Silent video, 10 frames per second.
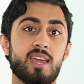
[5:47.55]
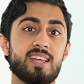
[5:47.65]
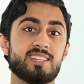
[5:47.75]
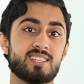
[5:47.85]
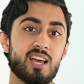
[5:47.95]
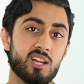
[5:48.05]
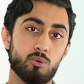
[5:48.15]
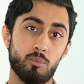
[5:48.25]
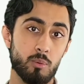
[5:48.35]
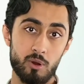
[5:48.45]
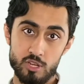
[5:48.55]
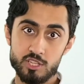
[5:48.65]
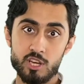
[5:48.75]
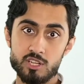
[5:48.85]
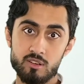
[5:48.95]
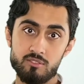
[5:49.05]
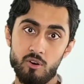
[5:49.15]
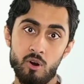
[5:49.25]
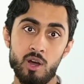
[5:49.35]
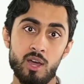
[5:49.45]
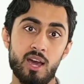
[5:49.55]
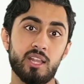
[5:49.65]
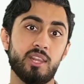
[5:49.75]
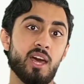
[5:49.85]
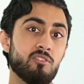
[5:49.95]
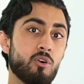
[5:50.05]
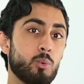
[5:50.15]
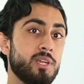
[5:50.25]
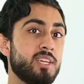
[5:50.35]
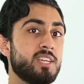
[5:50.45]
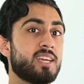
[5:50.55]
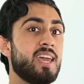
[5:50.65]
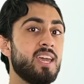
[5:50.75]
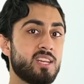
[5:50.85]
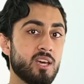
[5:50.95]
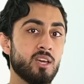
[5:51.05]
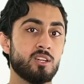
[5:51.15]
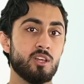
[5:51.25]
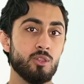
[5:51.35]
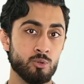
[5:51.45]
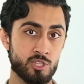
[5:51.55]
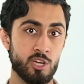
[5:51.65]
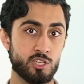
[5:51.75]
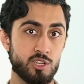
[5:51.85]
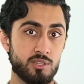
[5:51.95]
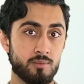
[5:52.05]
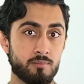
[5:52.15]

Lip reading: it's exactly what people are searching for, and therefore we need to cater to those searches.